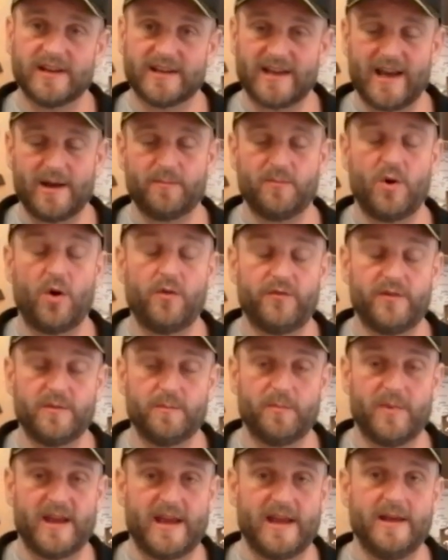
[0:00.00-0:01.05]
It can
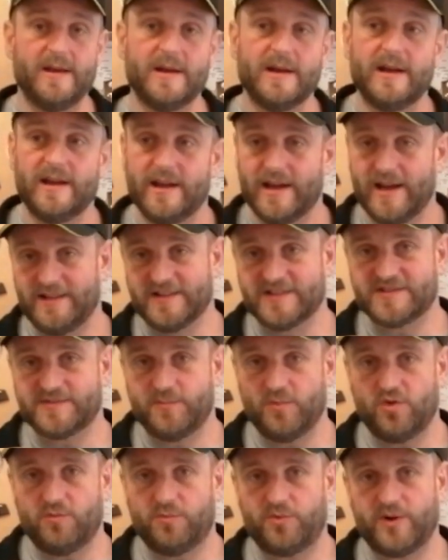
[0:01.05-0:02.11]
often be in the
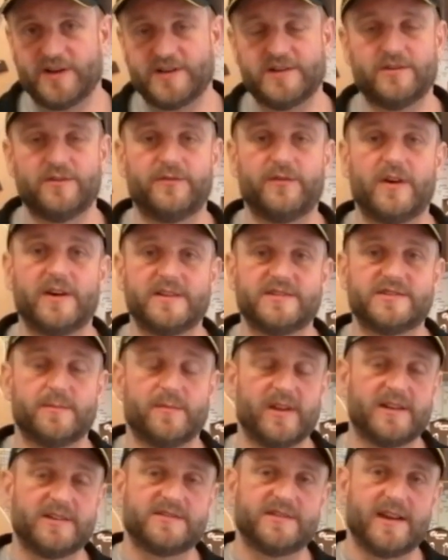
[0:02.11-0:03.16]
small print, you'll find
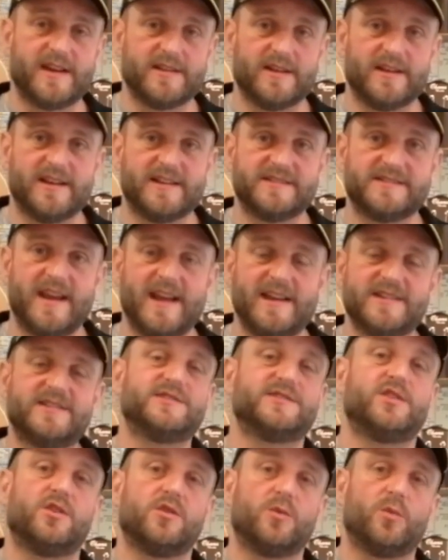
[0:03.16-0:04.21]
something saying that it's in
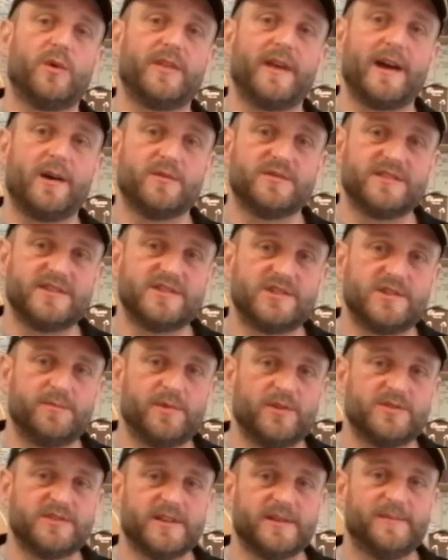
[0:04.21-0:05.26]
stock with our
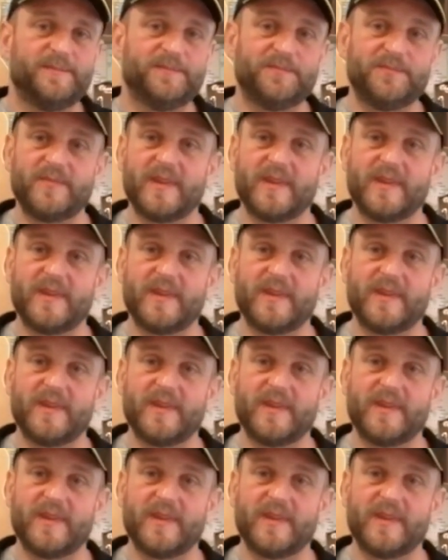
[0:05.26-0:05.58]
distributor,